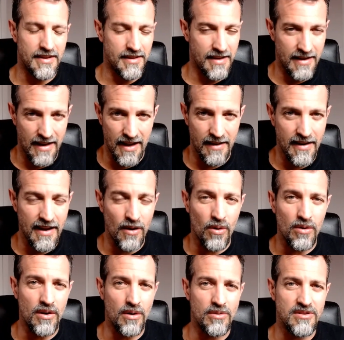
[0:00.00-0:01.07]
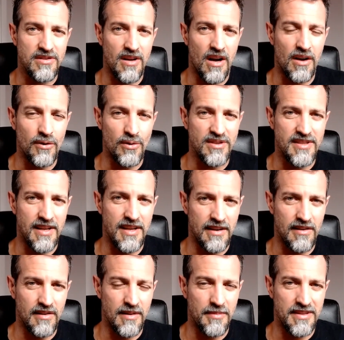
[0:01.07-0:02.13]
And again, that all goes to
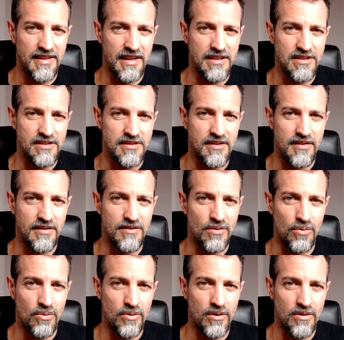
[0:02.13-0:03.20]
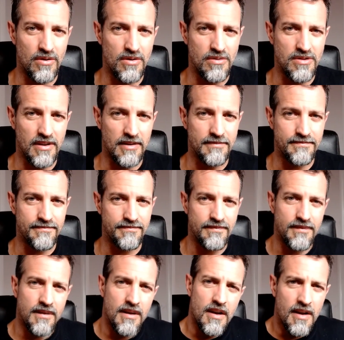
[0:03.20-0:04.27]
understanding the limitations of the tool you're using.
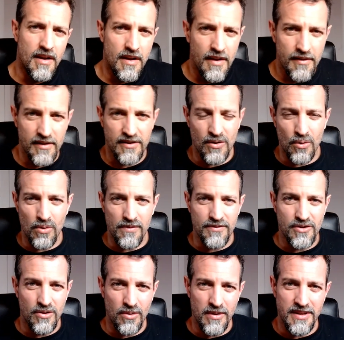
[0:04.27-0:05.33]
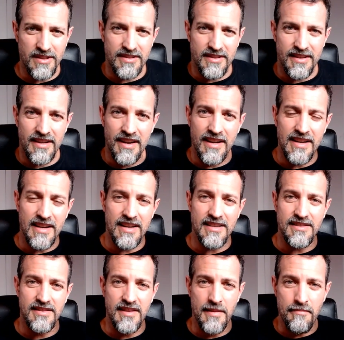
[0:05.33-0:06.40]
The tool of choice today
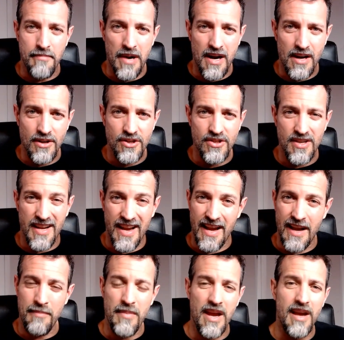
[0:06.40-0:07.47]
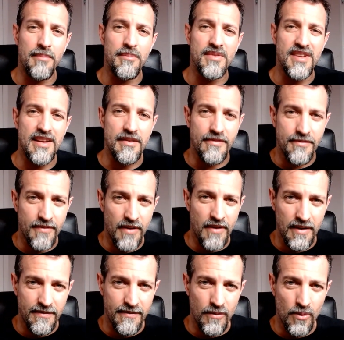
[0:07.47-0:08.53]
is the Bosch MMD
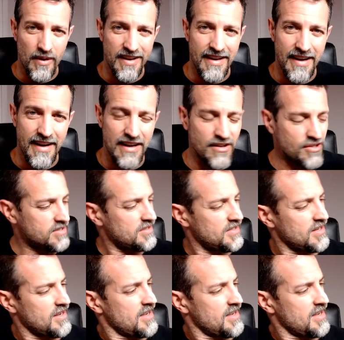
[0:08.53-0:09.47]
540H.